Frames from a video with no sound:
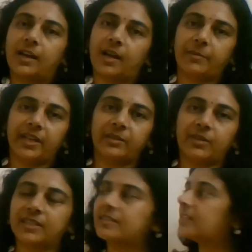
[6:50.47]
amino
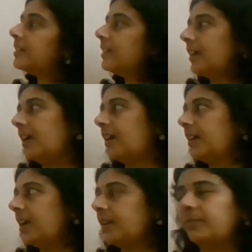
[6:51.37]
acid and
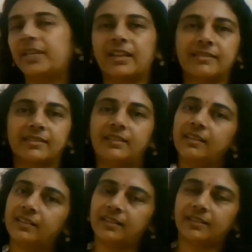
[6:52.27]
adipic
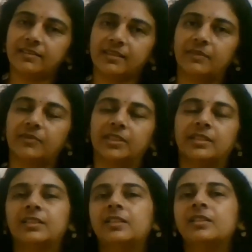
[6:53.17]
acid is given.